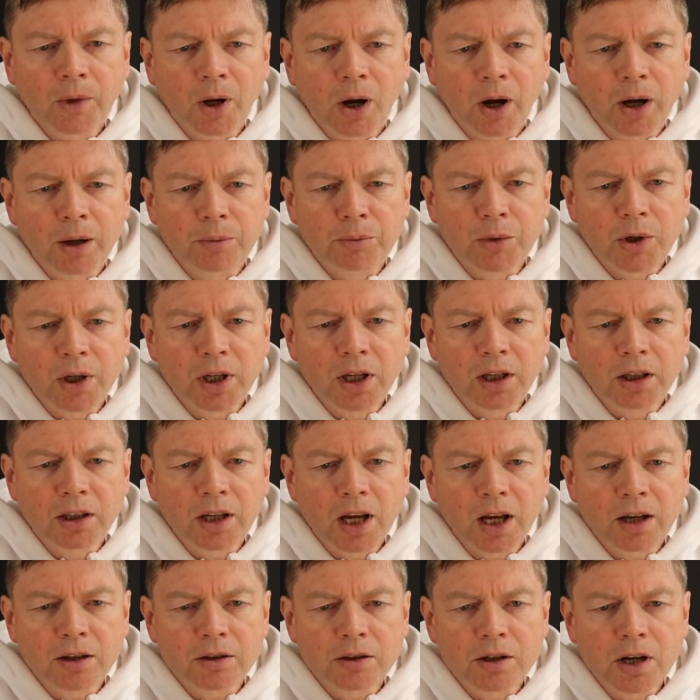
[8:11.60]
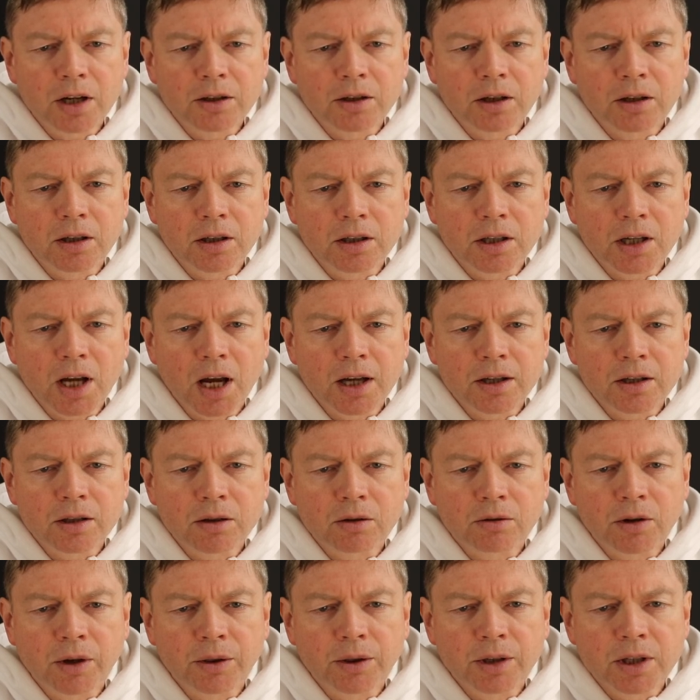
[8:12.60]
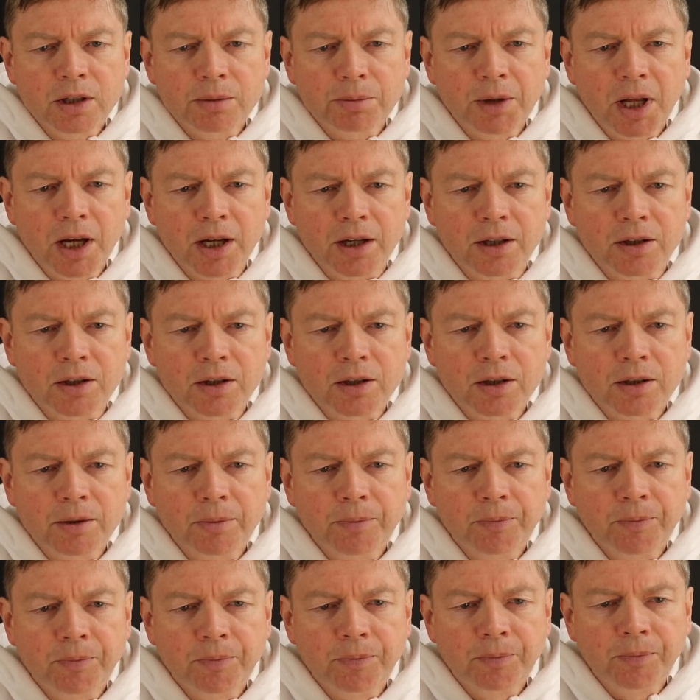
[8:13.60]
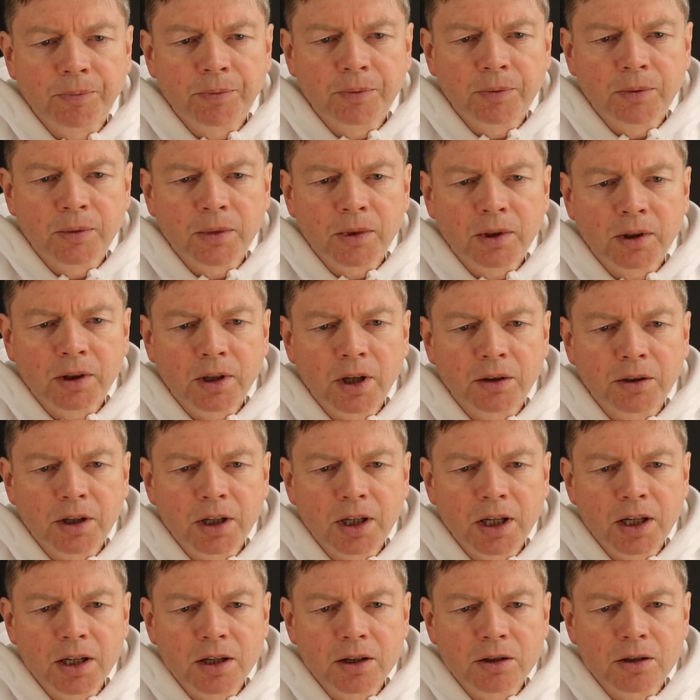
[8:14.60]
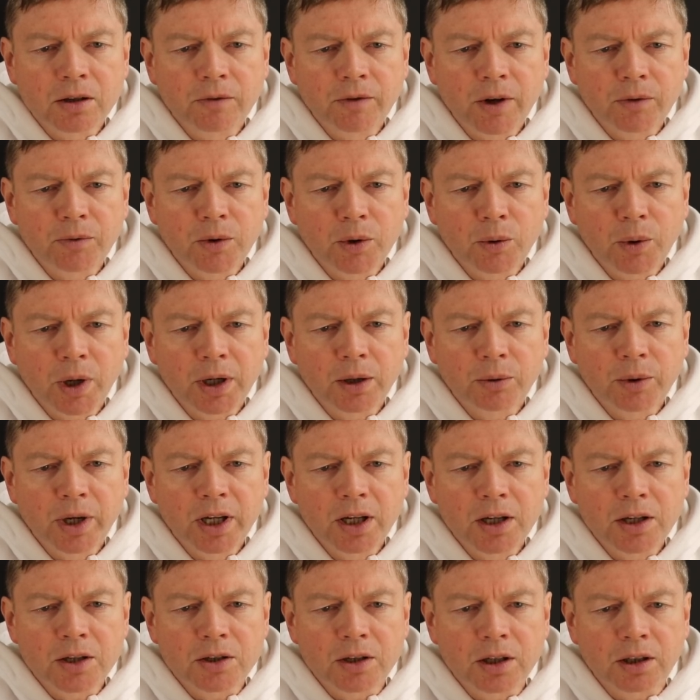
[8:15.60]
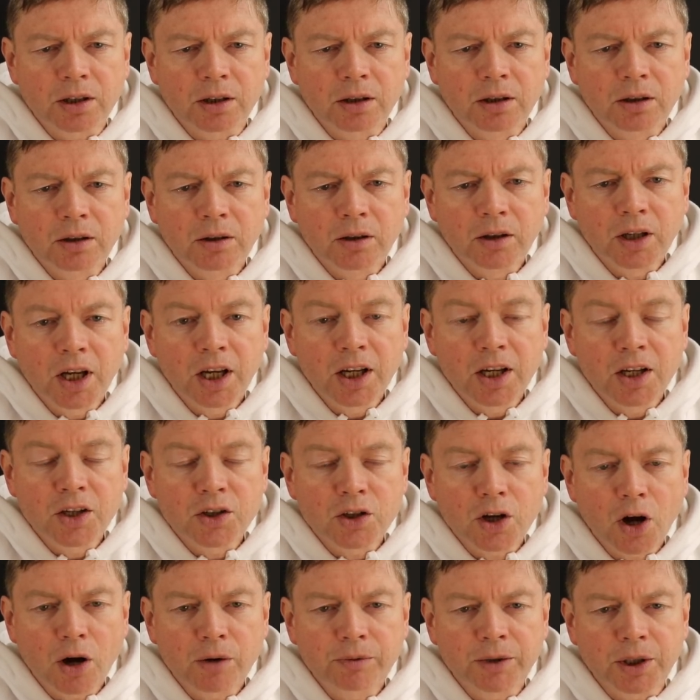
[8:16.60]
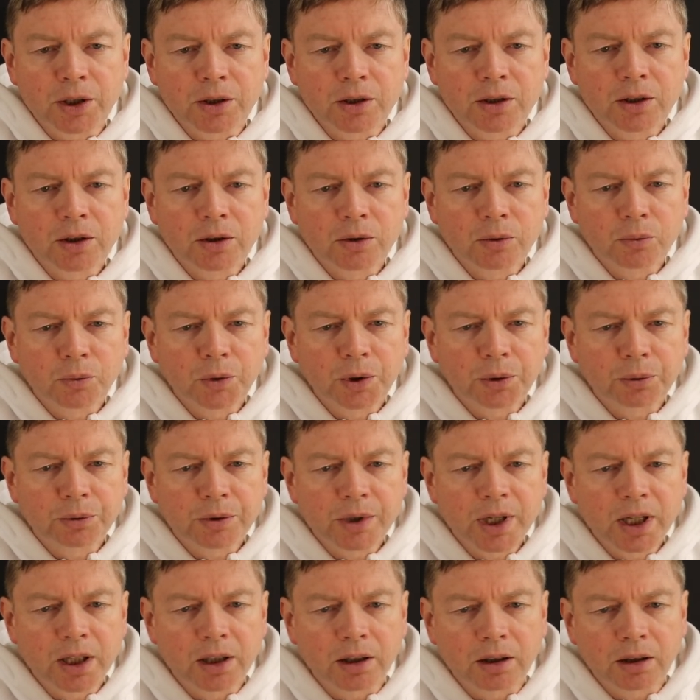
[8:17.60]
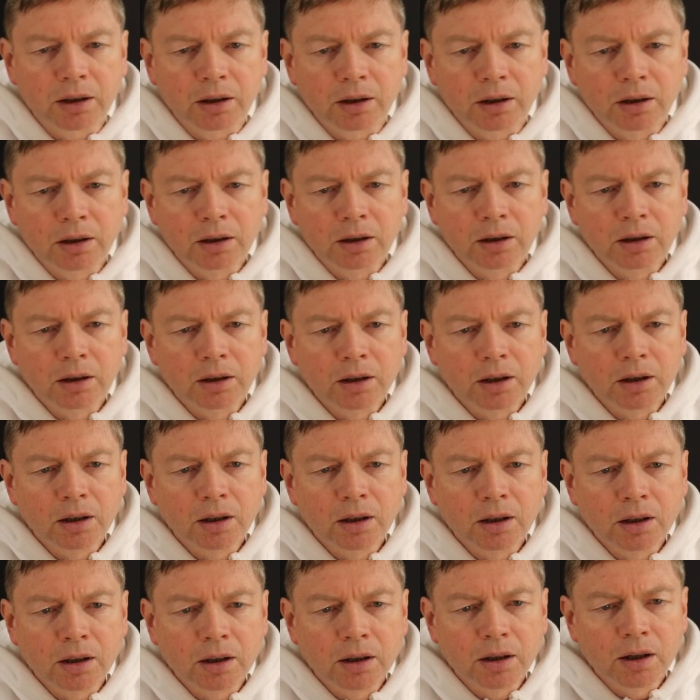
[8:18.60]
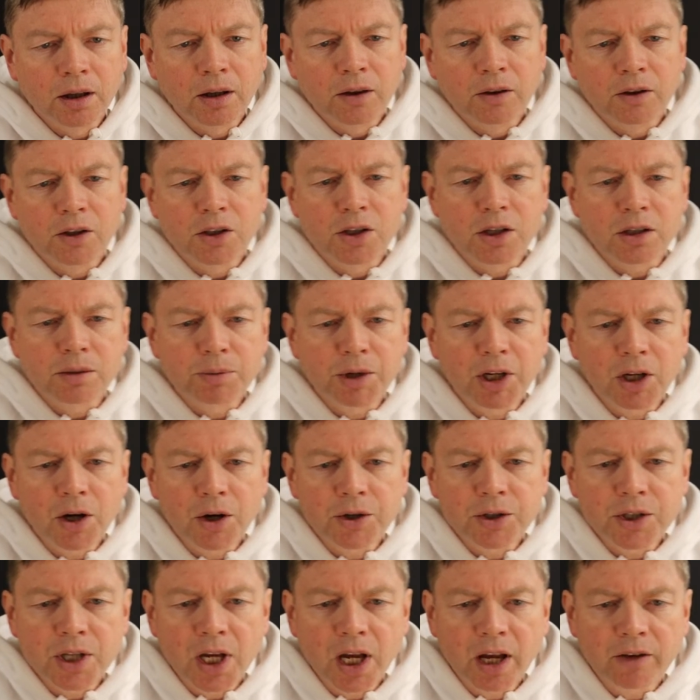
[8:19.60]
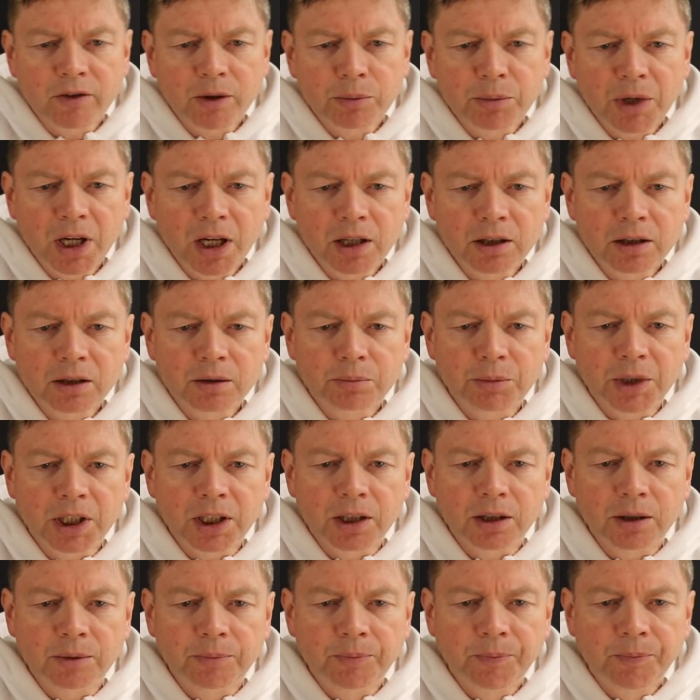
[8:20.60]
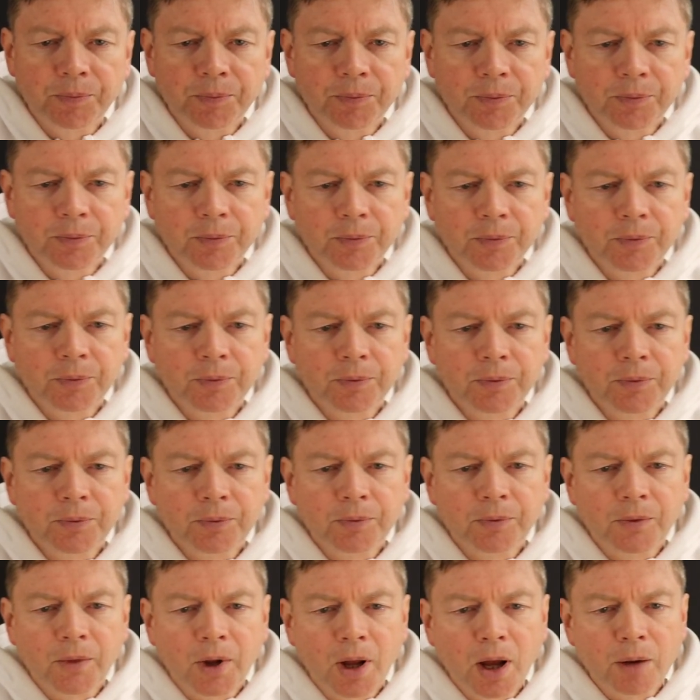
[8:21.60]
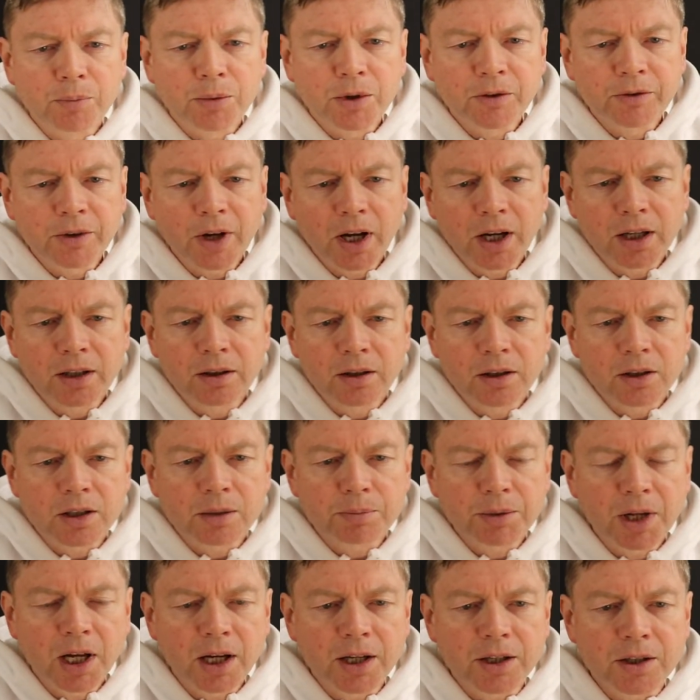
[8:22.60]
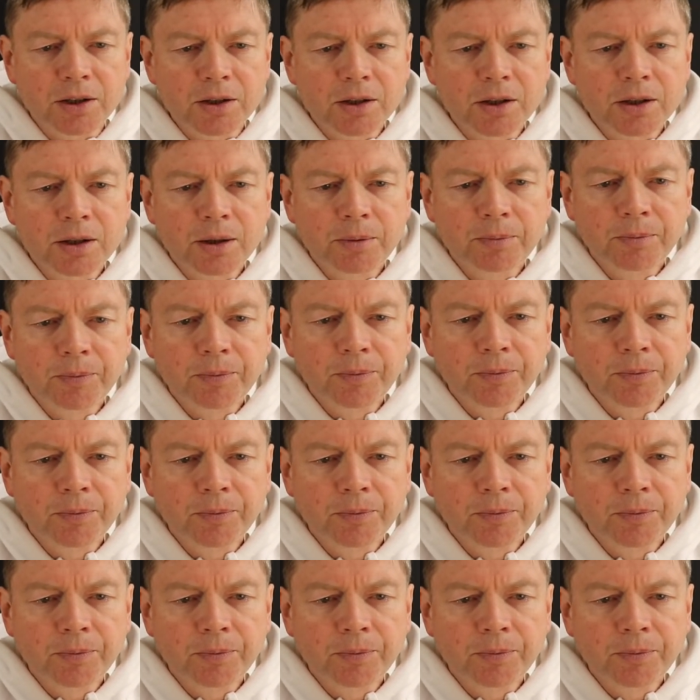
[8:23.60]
I am bringing down such a disaster on this place that the ears of everyone who hears it, hears of it, will ring. This is because they have abandoned me, have profaned this place,